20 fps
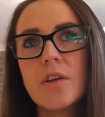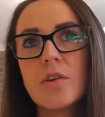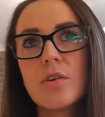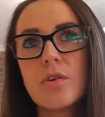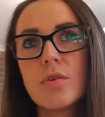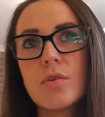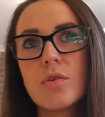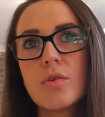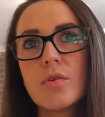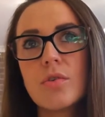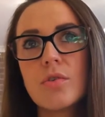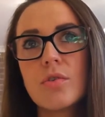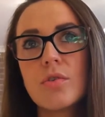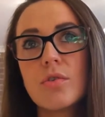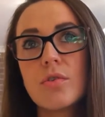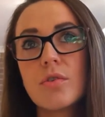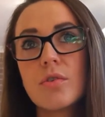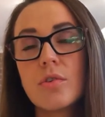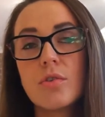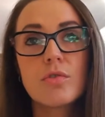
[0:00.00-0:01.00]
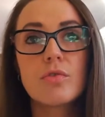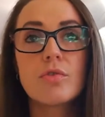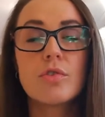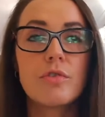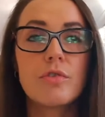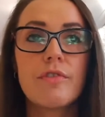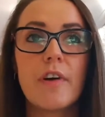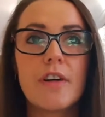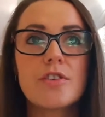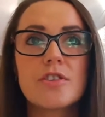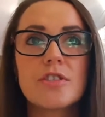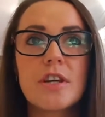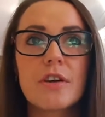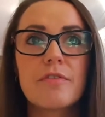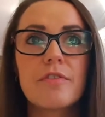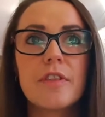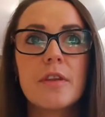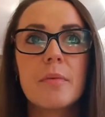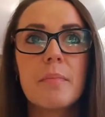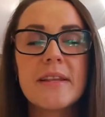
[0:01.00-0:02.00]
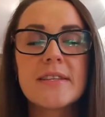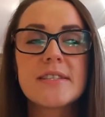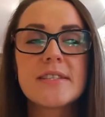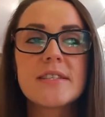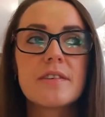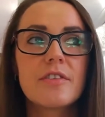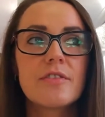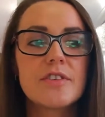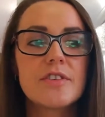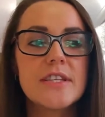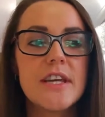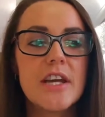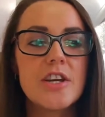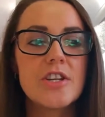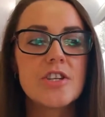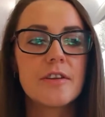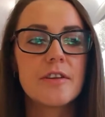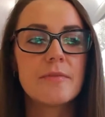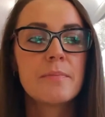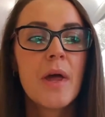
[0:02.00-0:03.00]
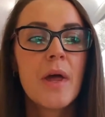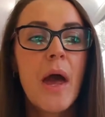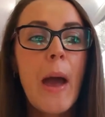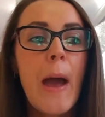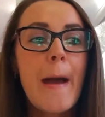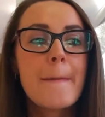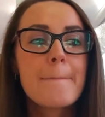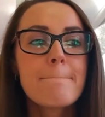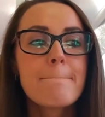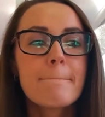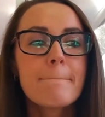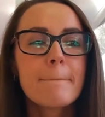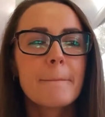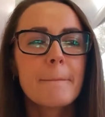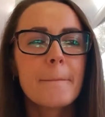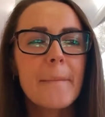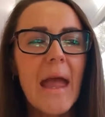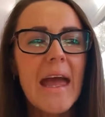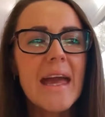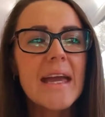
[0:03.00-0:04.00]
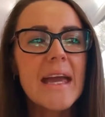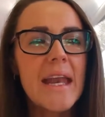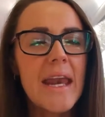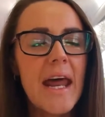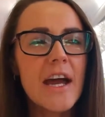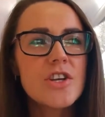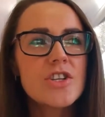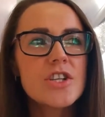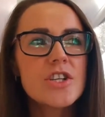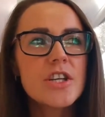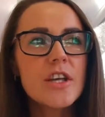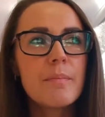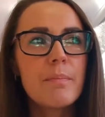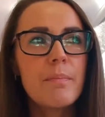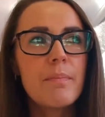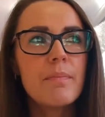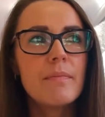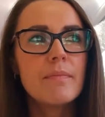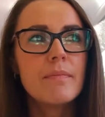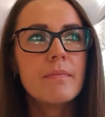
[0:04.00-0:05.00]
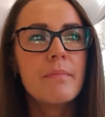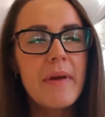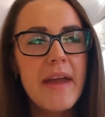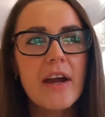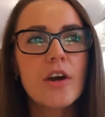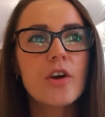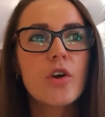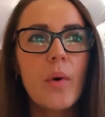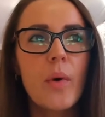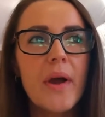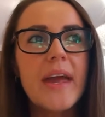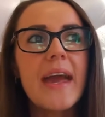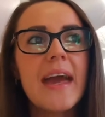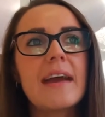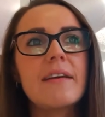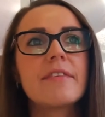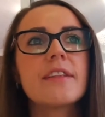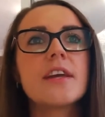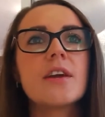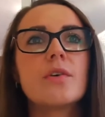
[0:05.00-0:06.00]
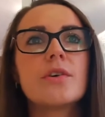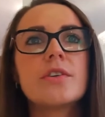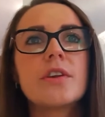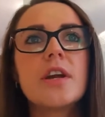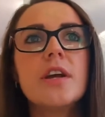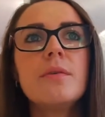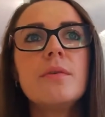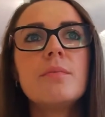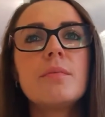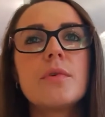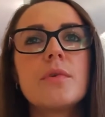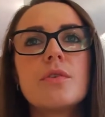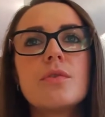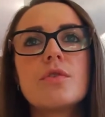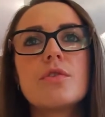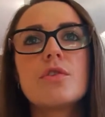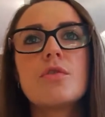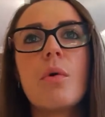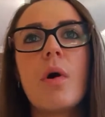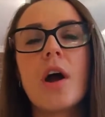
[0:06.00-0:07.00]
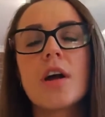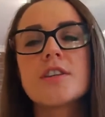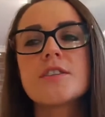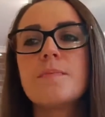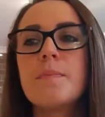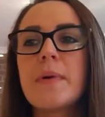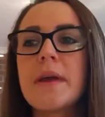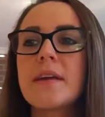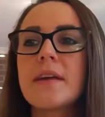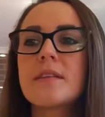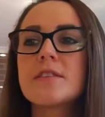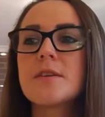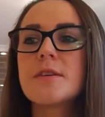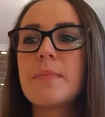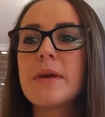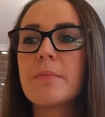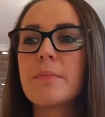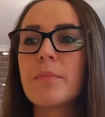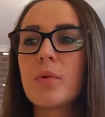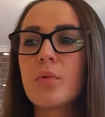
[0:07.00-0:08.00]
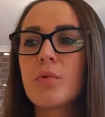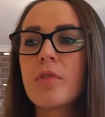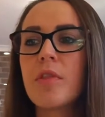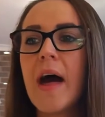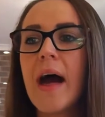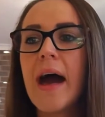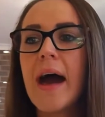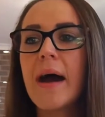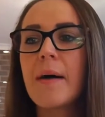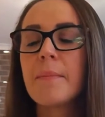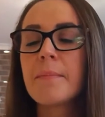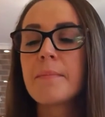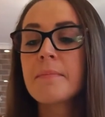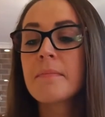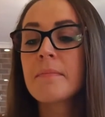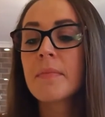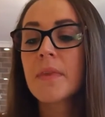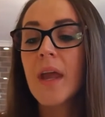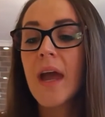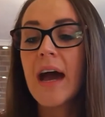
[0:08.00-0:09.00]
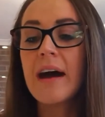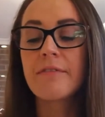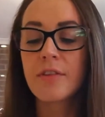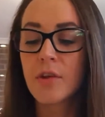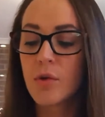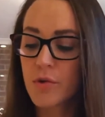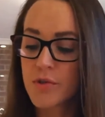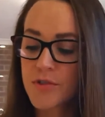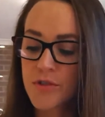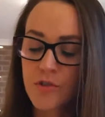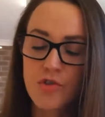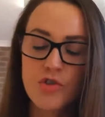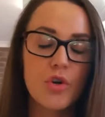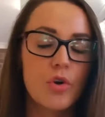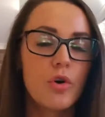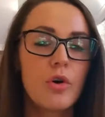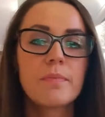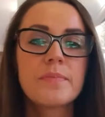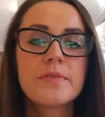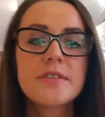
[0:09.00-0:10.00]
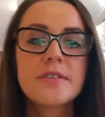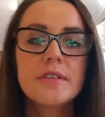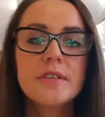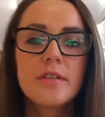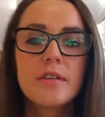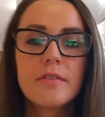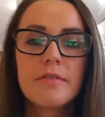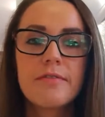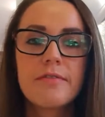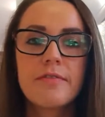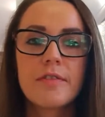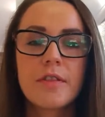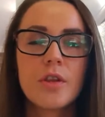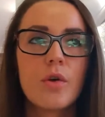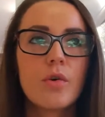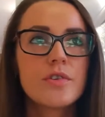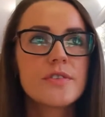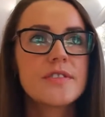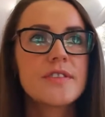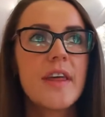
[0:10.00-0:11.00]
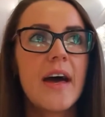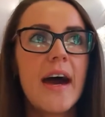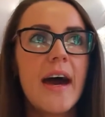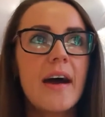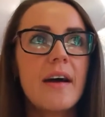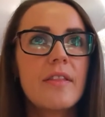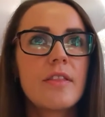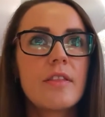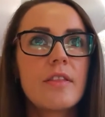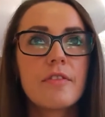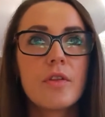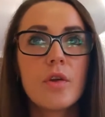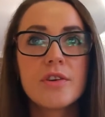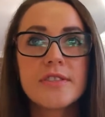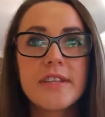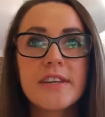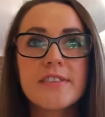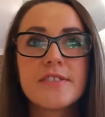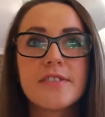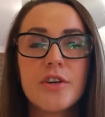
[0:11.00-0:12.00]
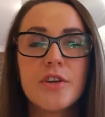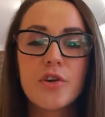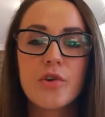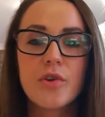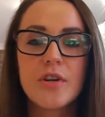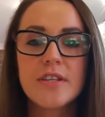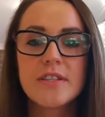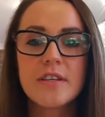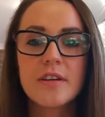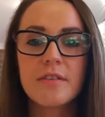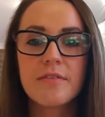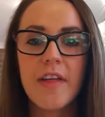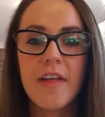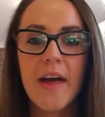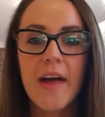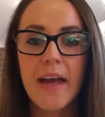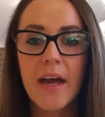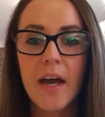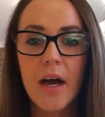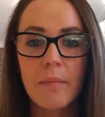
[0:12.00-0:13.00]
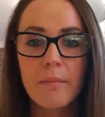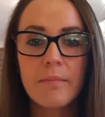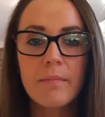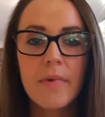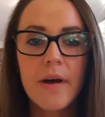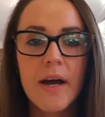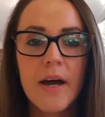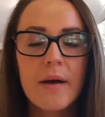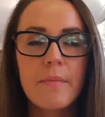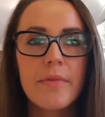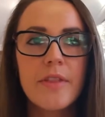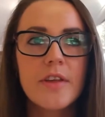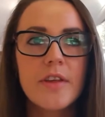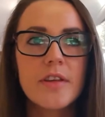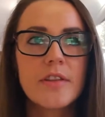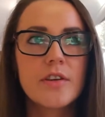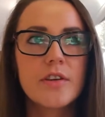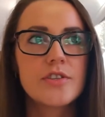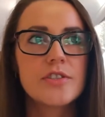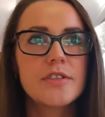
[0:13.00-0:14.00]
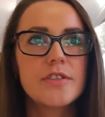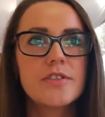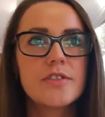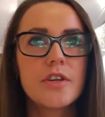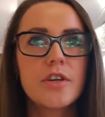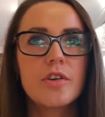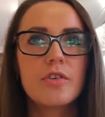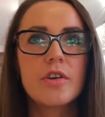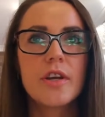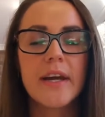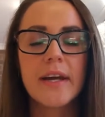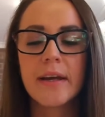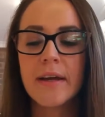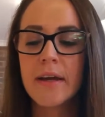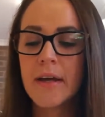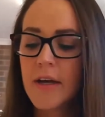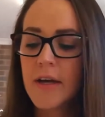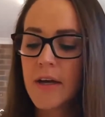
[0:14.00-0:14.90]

you, you, you find yourself in the midst of a recession, it can actually bear quite heavily on you. You know, you are speaking to people that have lost their jobs, they've lost that, they've lost that security of the income um, that they're used to securing